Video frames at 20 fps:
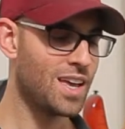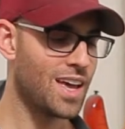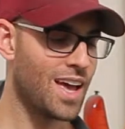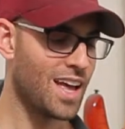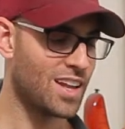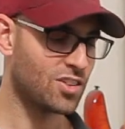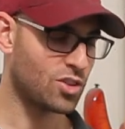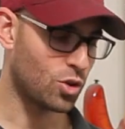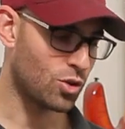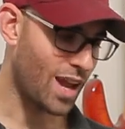And
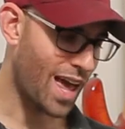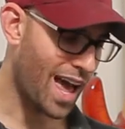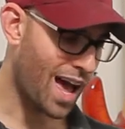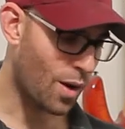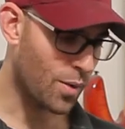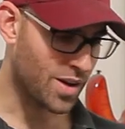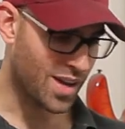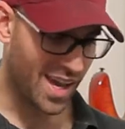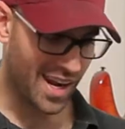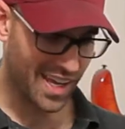so now
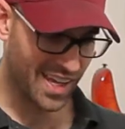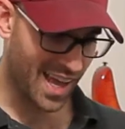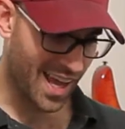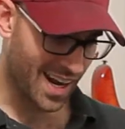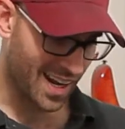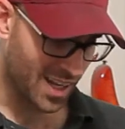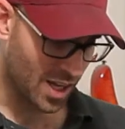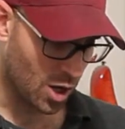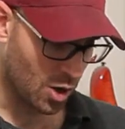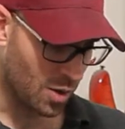we kind of got
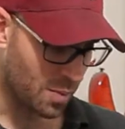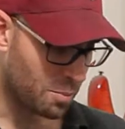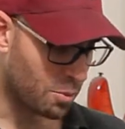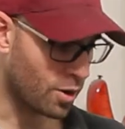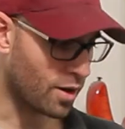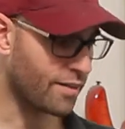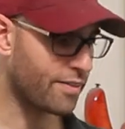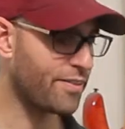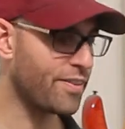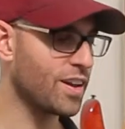to go and put
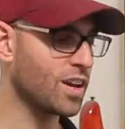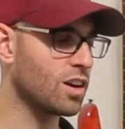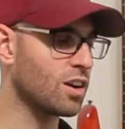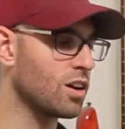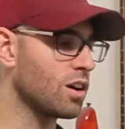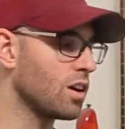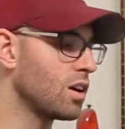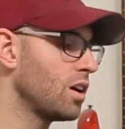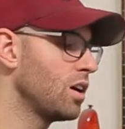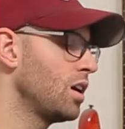our
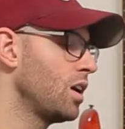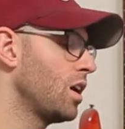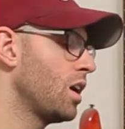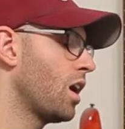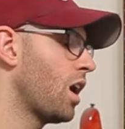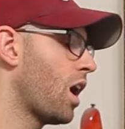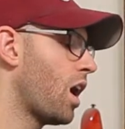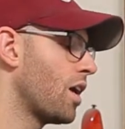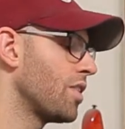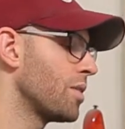finger
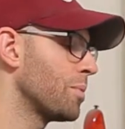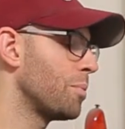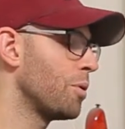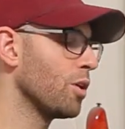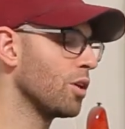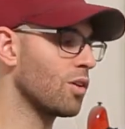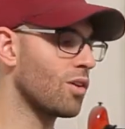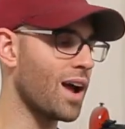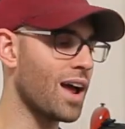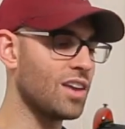on the
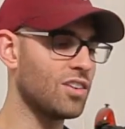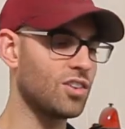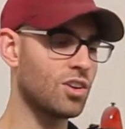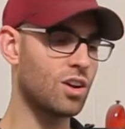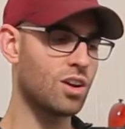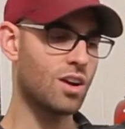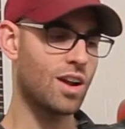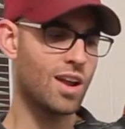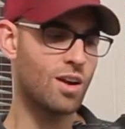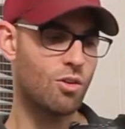
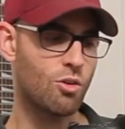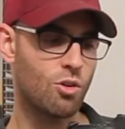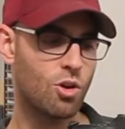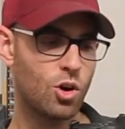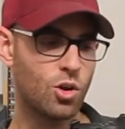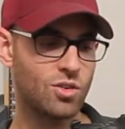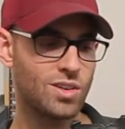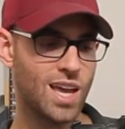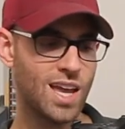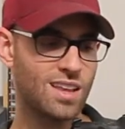polarizer and
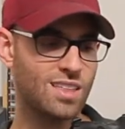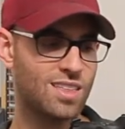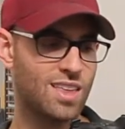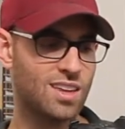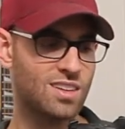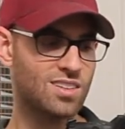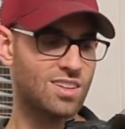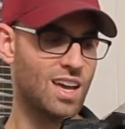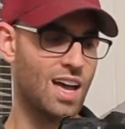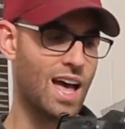rotate
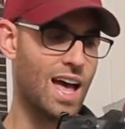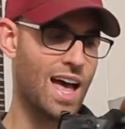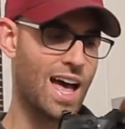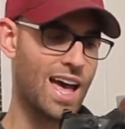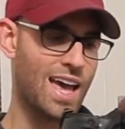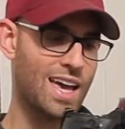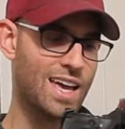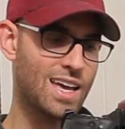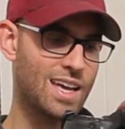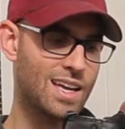this
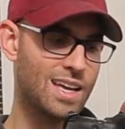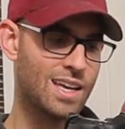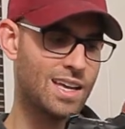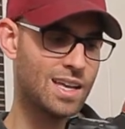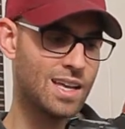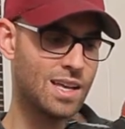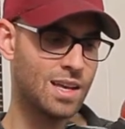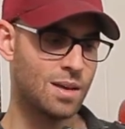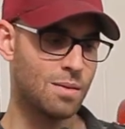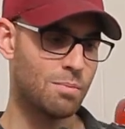guy,
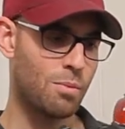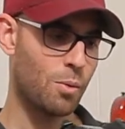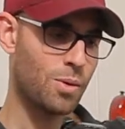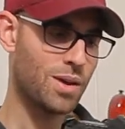but we